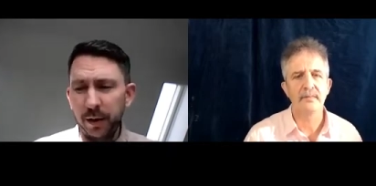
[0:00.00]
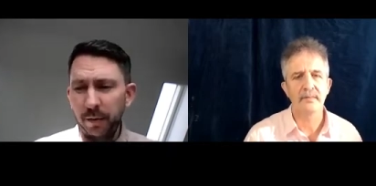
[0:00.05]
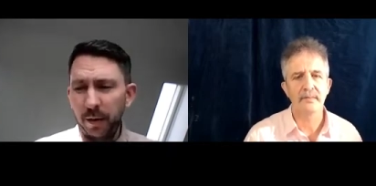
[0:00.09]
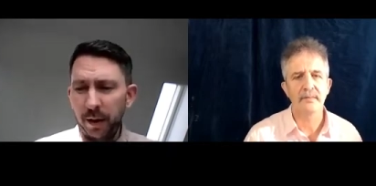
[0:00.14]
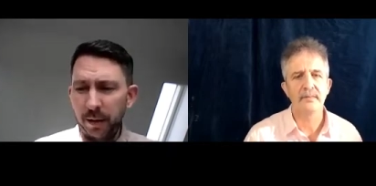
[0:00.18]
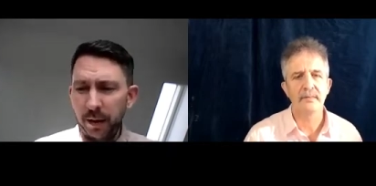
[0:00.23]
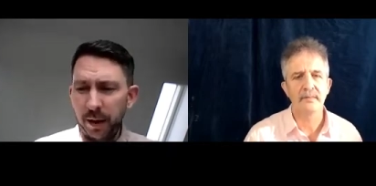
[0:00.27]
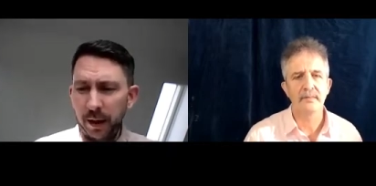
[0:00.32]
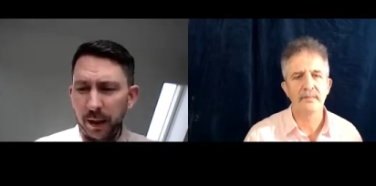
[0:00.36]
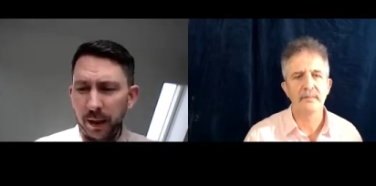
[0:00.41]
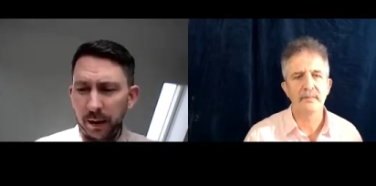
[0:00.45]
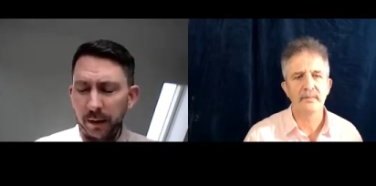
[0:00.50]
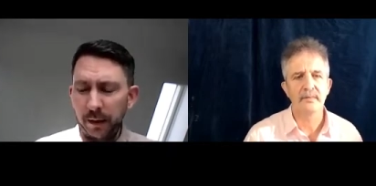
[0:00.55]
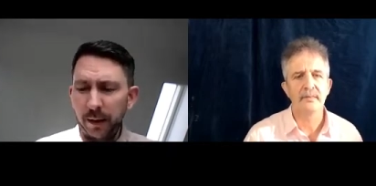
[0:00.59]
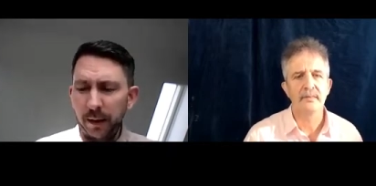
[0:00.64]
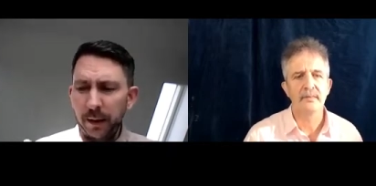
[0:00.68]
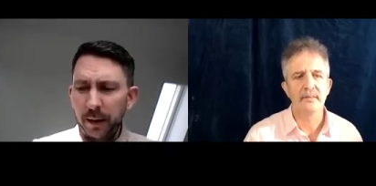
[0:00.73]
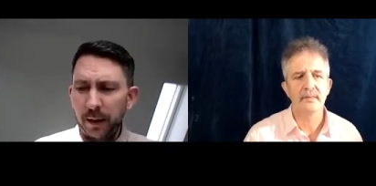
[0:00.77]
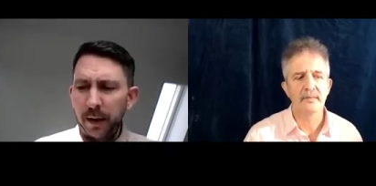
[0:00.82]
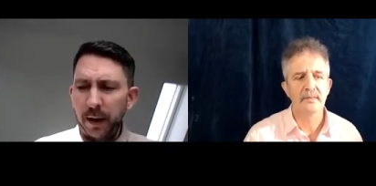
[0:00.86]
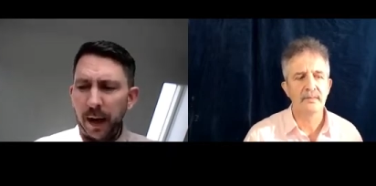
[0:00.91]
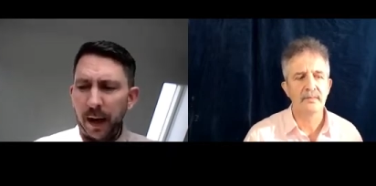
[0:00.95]
Speaker 1: So I think
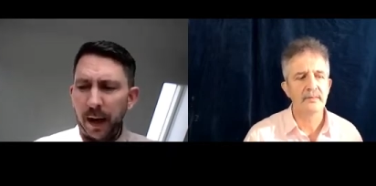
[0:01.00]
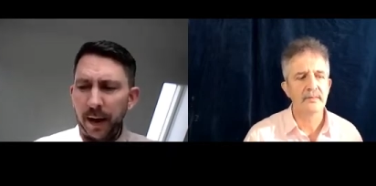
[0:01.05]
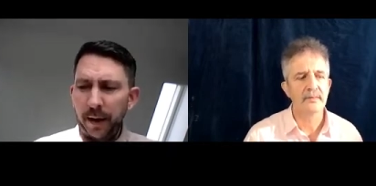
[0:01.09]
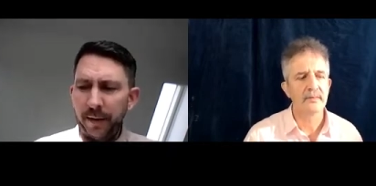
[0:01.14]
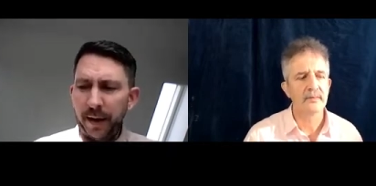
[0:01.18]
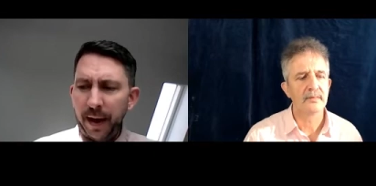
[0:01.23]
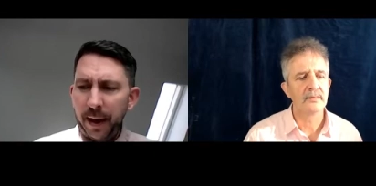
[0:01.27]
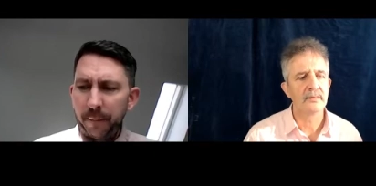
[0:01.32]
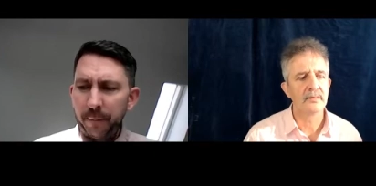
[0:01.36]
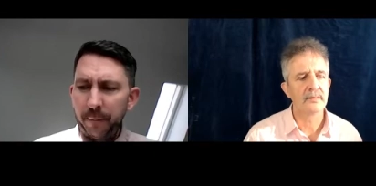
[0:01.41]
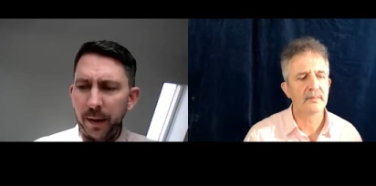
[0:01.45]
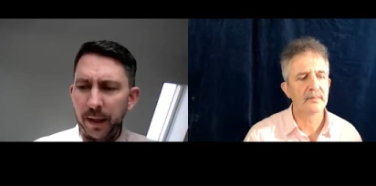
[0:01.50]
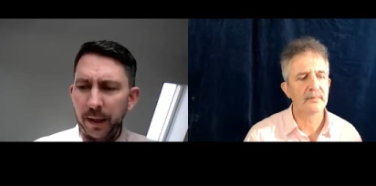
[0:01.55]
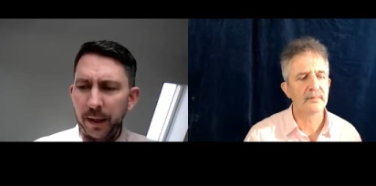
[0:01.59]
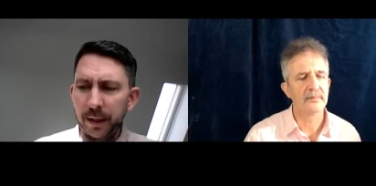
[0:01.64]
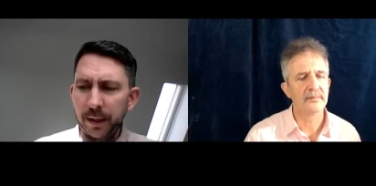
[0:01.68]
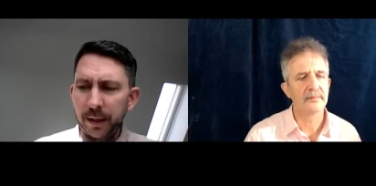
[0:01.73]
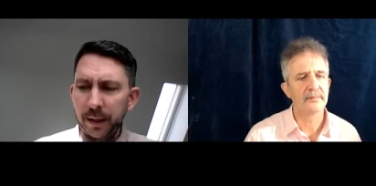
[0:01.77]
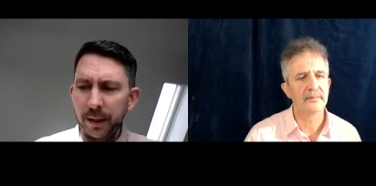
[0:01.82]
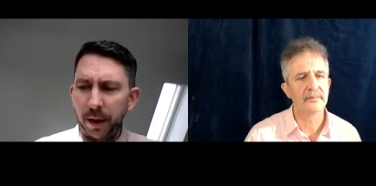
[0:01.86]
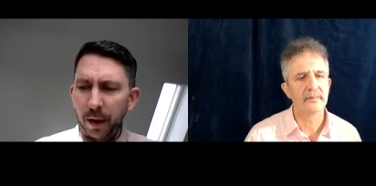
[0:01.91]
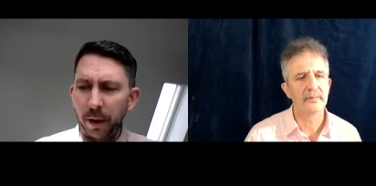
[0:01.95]
uh, that
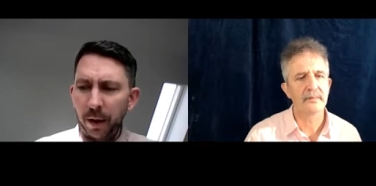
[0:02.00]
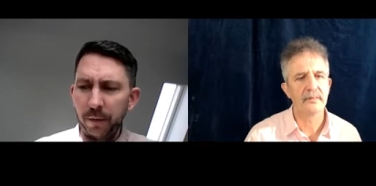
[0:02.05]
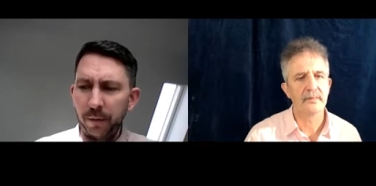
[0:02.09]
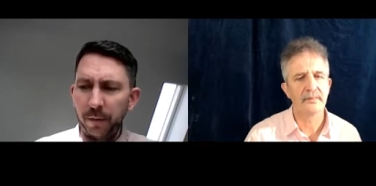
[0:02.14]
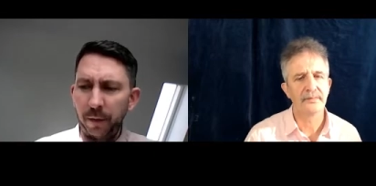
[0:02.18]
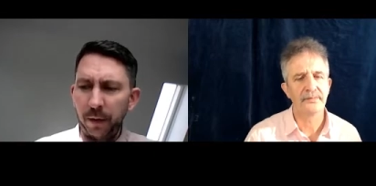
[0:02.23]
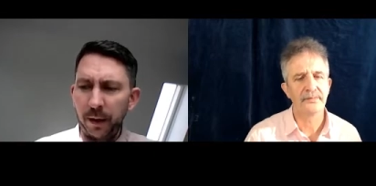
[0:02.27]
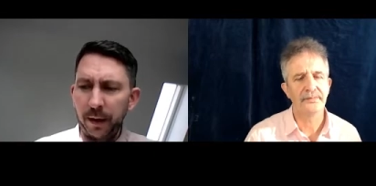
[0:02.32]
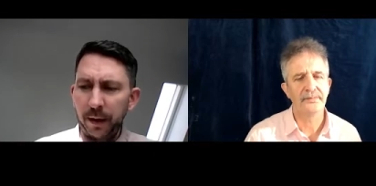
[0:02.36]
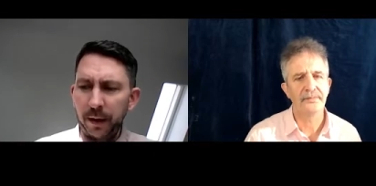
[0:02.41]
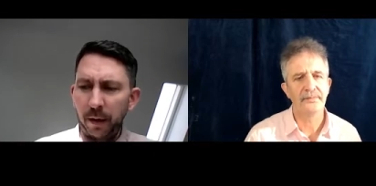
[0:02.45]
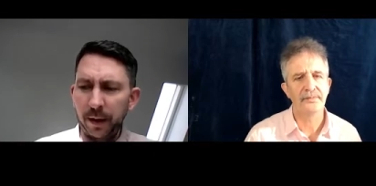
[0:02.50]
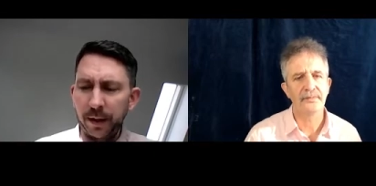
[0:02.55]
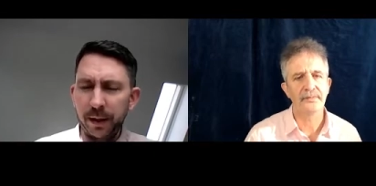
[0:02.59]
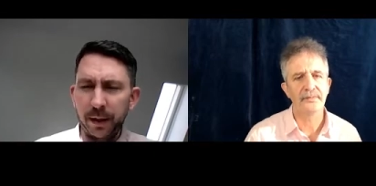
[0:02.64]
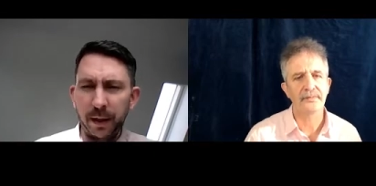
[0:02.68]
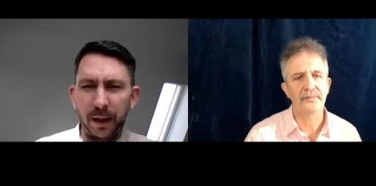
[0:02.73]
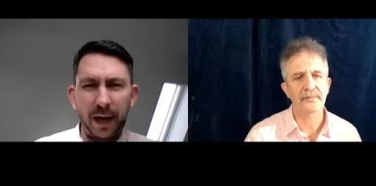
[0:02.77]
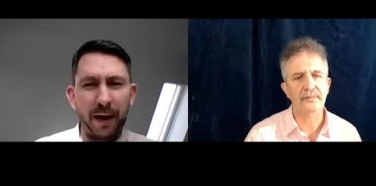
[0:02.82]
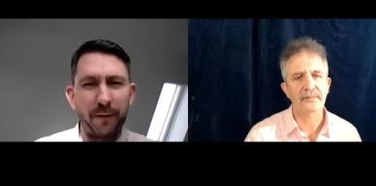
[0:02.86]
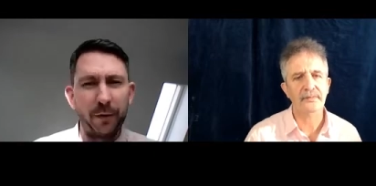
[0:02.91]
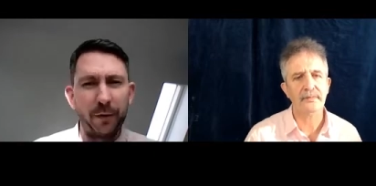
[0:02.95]
means that hopefully I
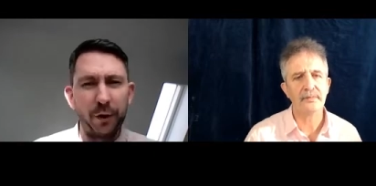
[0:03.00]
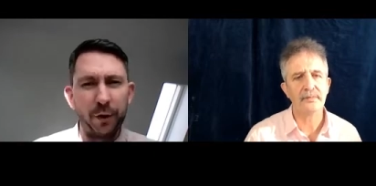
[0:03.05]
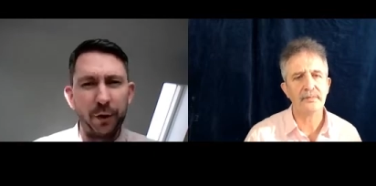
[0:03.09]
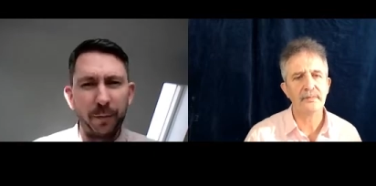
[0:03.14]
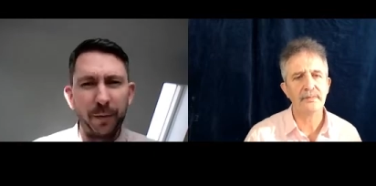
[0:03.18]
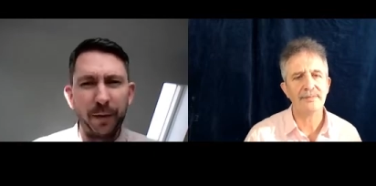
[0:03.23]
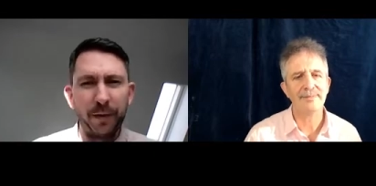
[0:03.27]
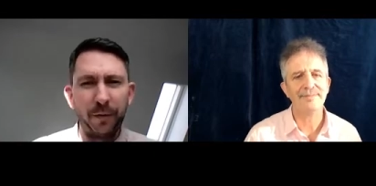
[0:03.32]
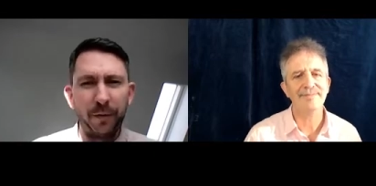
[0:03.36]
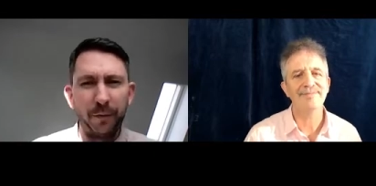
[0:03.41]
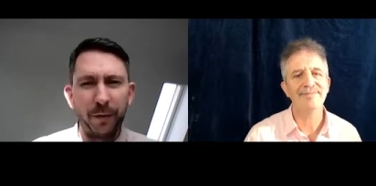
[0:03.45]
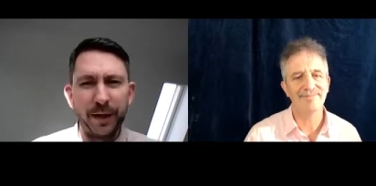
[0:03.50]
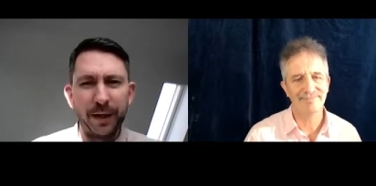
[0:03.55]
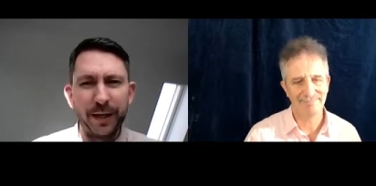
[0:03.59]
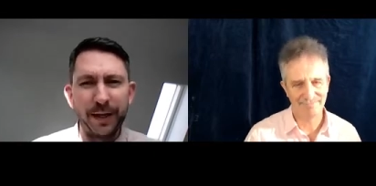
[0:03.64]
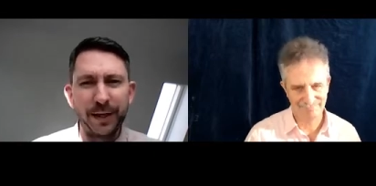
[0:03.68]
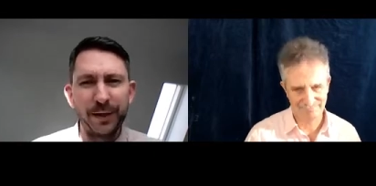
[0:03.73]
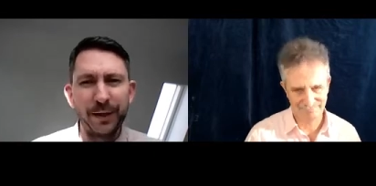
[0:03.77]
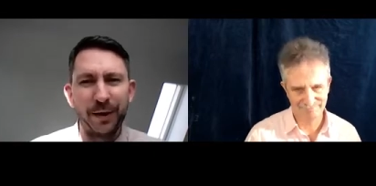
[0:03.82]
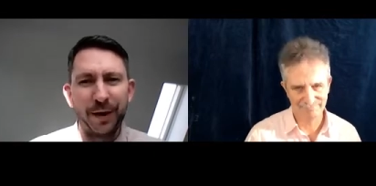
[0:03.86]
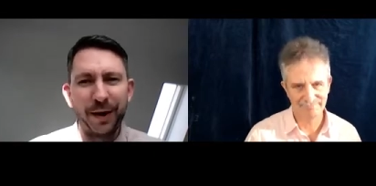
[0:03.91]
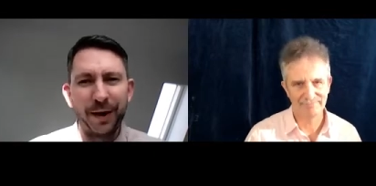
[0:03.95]
still have a job in three
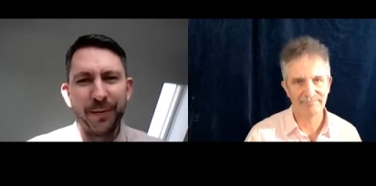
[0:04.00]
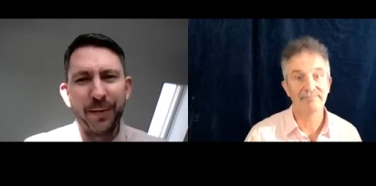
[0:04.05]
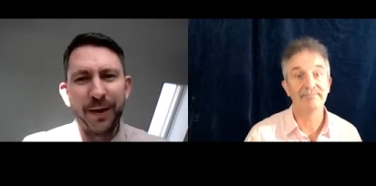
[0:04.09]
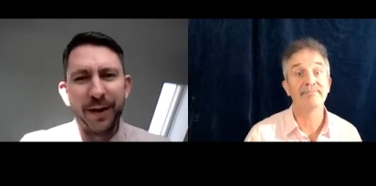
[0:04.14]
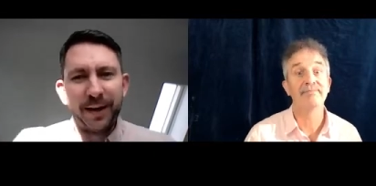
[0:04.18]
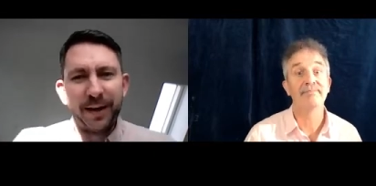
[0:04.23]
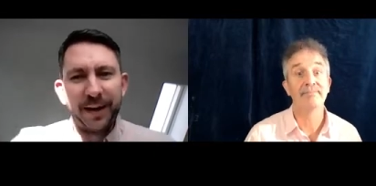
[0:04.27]
years' time.